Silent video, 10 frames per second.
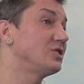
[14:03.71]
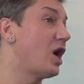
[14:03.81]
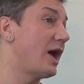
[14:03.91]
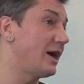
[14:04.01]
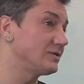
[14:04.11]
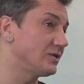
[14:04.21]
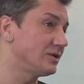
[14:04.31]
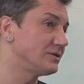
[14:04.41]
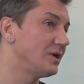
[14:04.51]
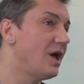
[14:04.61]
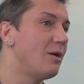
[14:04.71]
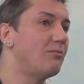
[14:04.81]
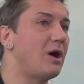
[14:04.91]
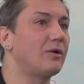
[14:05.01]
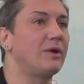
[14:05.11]
not hazardous.
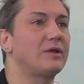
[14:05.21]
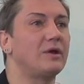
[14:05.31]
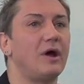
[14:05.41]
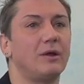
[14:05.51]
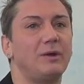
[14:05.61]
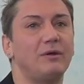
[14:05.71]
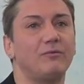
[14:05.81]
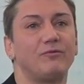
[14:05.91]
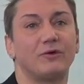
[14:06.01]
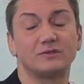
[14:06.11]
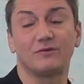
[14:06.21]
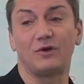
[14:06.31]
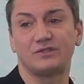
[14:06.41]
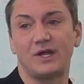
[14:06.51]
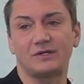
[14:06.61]
Monoethanolamine, first of all,
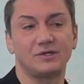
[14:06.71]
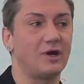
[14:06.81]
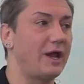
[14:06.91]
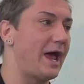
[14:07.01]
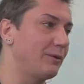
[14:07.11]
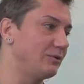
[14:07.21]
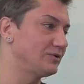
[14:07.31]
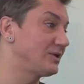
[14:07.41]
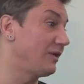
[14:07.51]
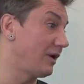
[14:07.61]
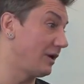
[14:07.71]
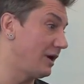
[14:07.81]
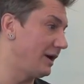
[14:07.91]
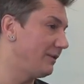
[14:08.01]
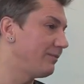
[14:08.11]
is tested on animals till they
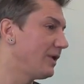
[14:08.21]
die,